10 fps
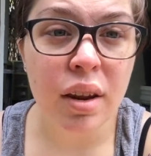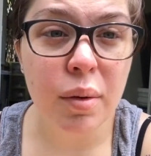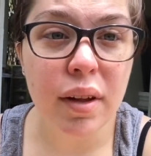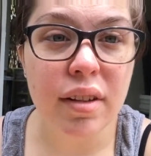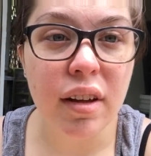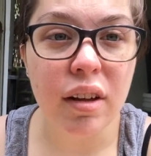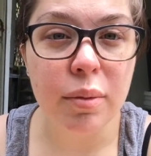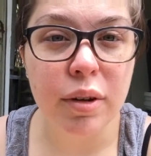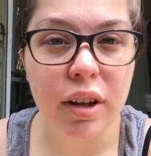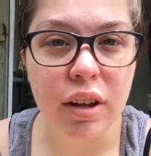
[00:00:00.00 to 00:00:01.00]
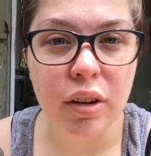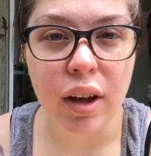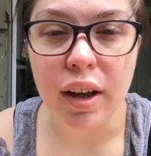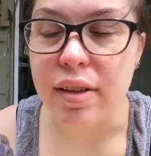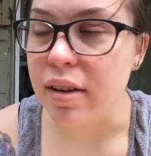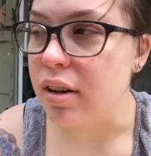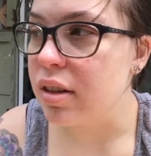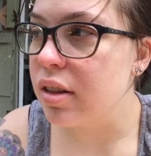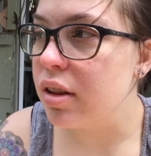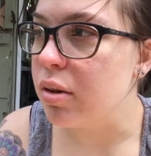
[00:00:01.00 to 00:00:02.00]
Anyways, I'll update you guys in
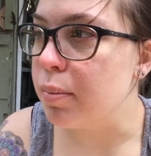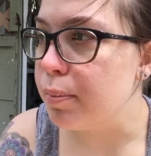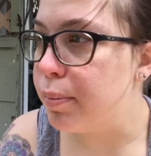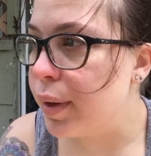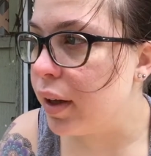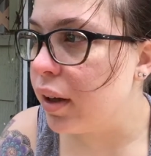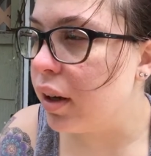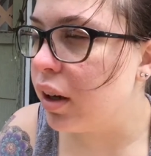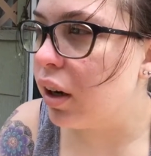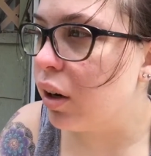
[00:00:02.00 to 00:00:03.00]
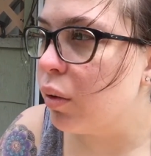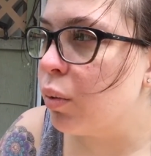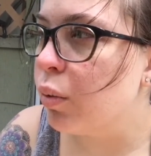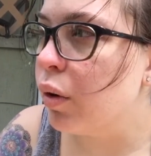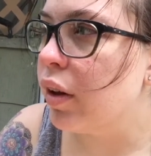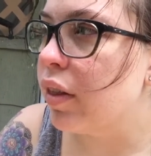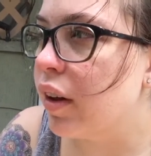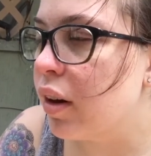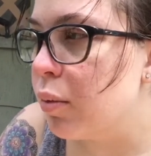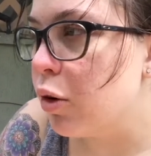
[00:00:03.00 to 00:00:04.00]
a little bit here with
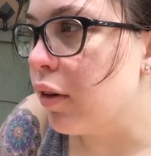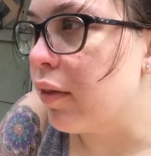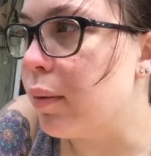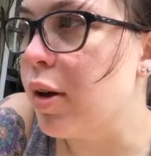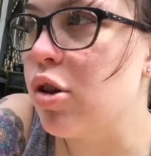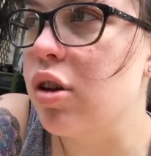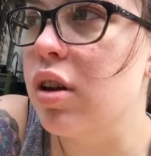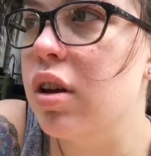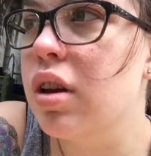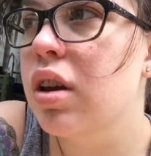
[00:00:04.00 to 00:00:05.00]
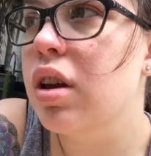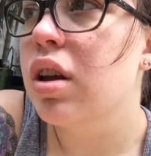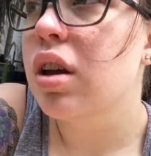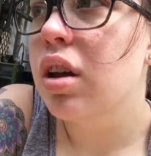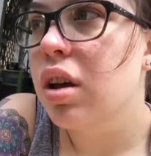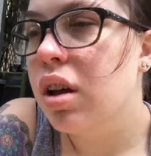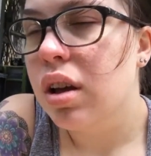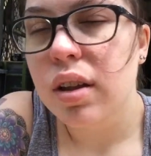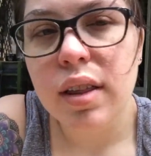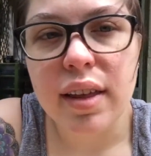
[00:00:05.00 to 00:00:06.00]
any more information
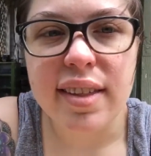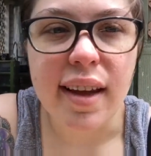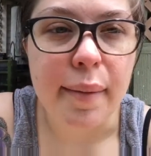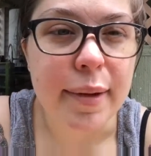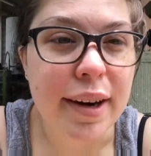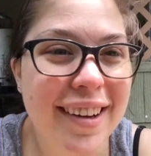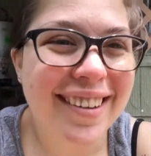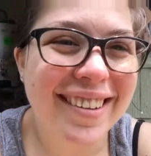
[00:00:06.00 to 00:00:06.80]
that's happening.